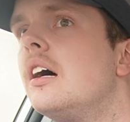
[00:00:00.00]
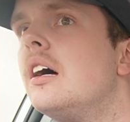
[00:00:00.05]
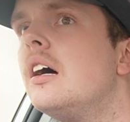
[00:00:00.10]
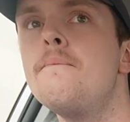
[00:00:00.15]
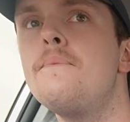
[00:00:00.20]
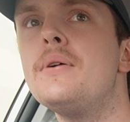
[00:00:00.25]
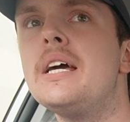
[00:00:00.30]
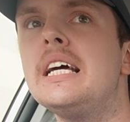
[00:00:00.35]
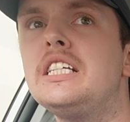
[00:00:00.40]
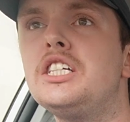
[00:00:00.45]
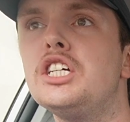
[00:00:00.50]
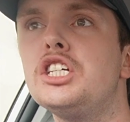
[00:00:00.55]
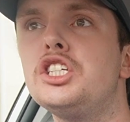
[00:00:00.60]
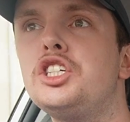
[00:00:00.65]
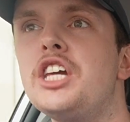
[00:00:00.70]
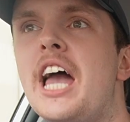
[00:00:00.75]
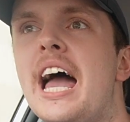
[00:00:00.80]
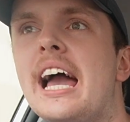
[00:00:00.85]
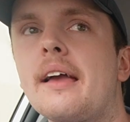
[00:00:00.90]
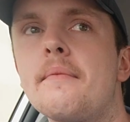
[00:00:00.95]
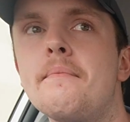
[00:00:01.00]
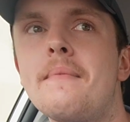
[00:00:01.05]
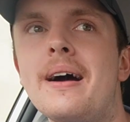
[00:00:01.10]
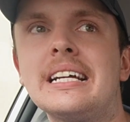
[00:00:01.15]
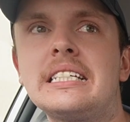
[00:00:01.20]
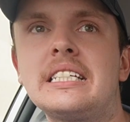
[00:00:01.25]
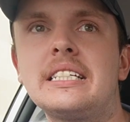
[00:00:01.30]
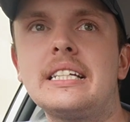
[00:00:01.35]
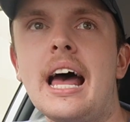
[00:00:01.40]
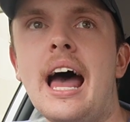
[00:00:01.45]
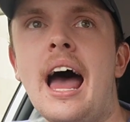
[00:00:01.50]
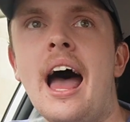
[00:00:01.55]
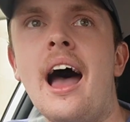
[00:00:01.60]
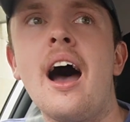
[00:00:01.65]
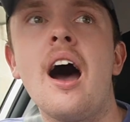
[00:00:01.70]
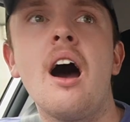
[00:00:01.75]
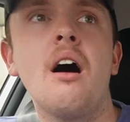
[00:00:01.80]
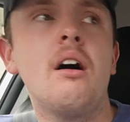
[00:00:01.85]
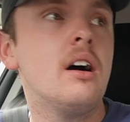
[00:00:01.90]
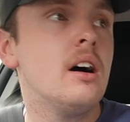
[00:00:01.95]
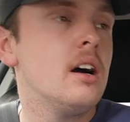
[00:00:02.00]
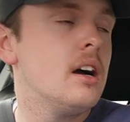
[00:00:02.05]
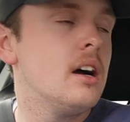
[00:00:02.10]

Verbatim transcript: Bitches jacking my style,